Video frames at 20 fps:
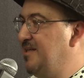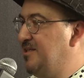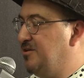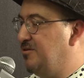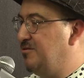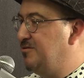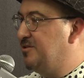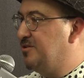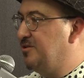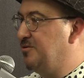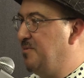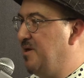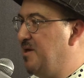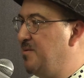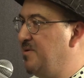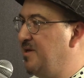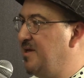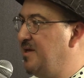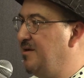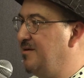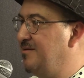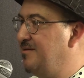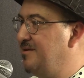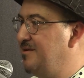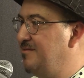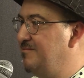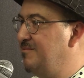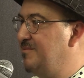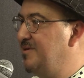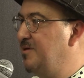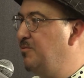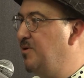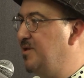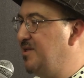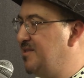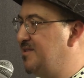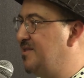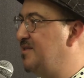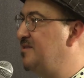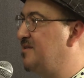also maybe, well,
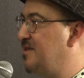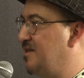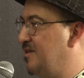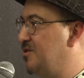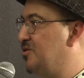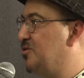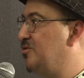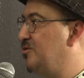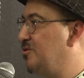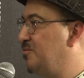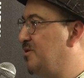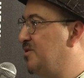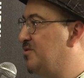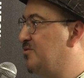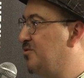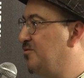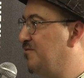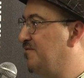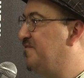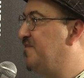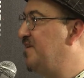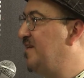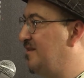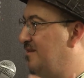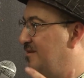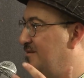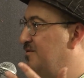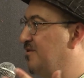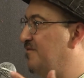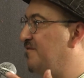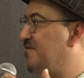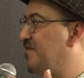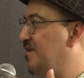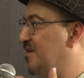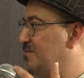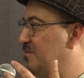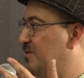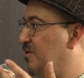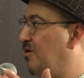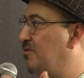it's intellectual, but you feel the
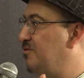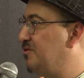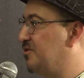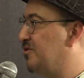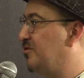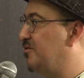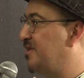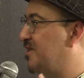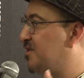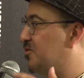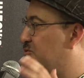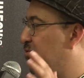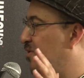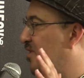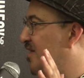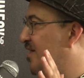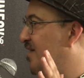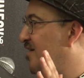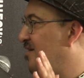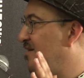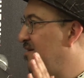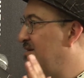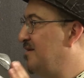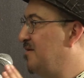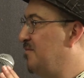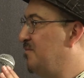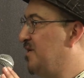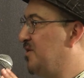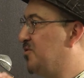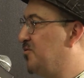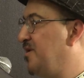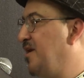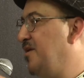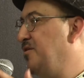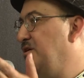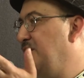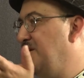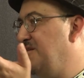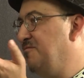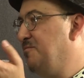film also. It's really between, and
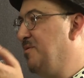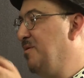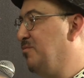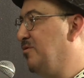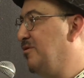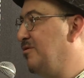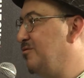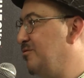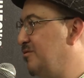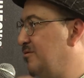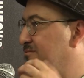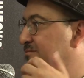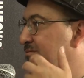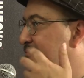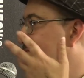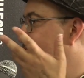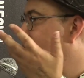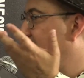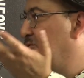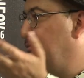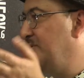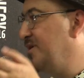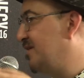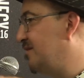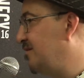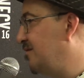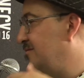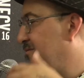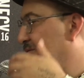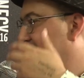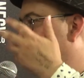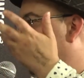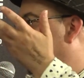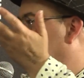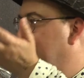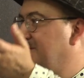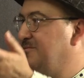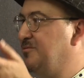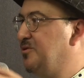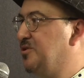a lot of people who whistle, you know,
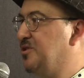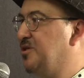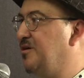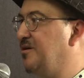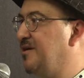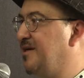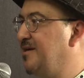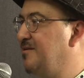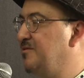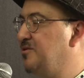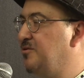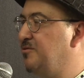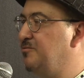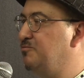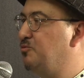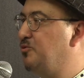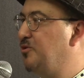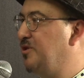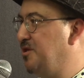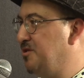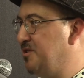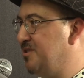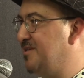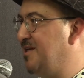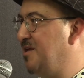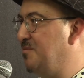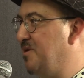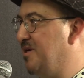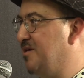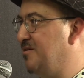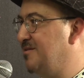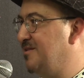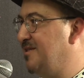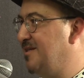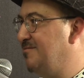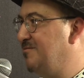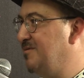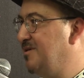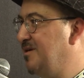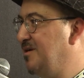who talk, don't really understand because
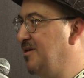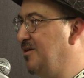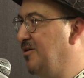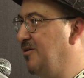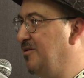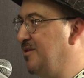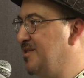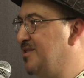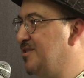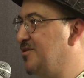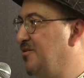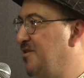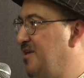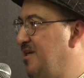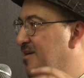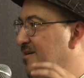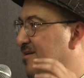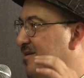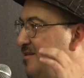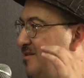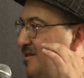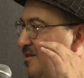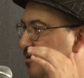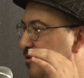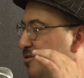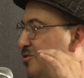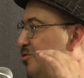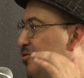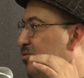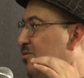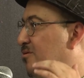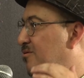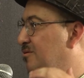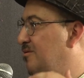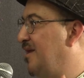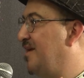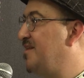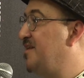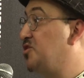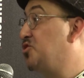they only saw the
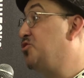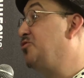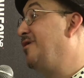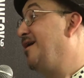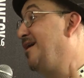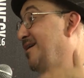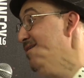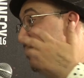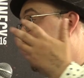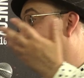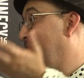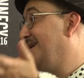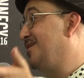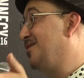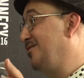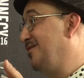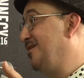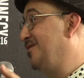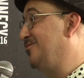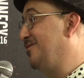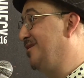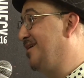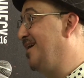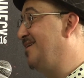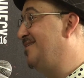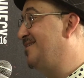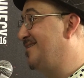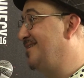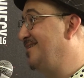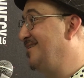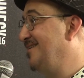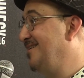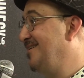intellectual, and they try actually to get